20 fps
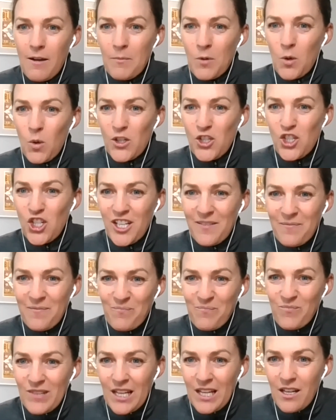Question.
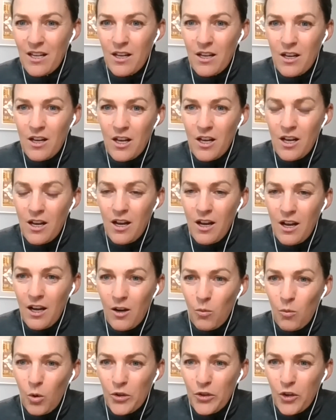
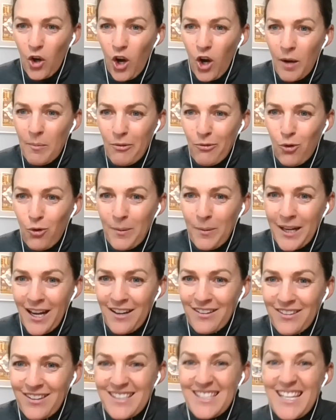What the high-performing
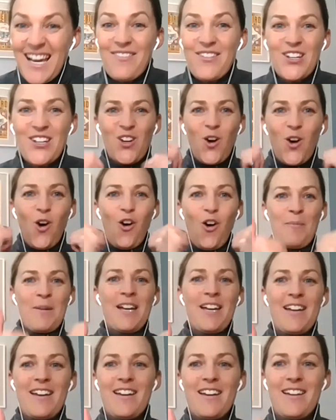athletes have in
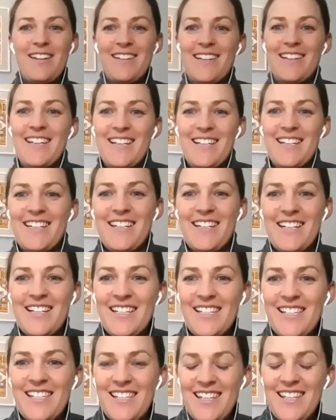common?
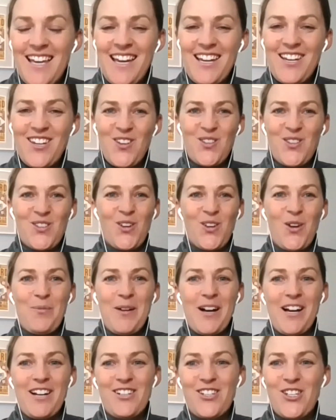Yes, thank you so
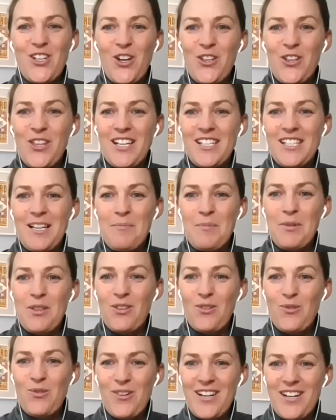much. So that's number
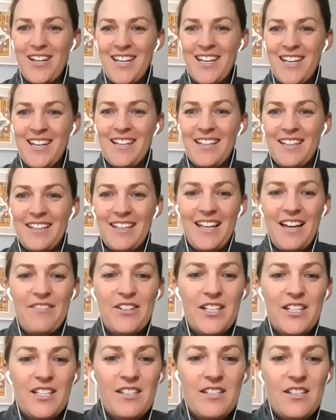3. Love
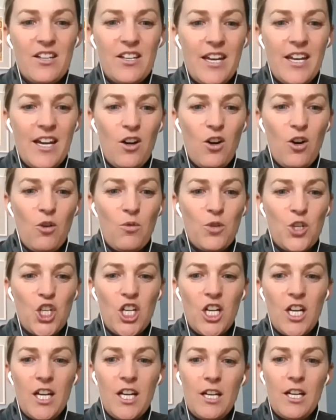it. So now I'll
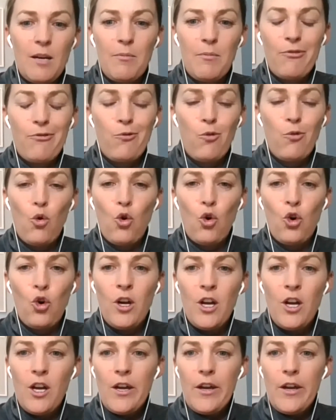share number 4.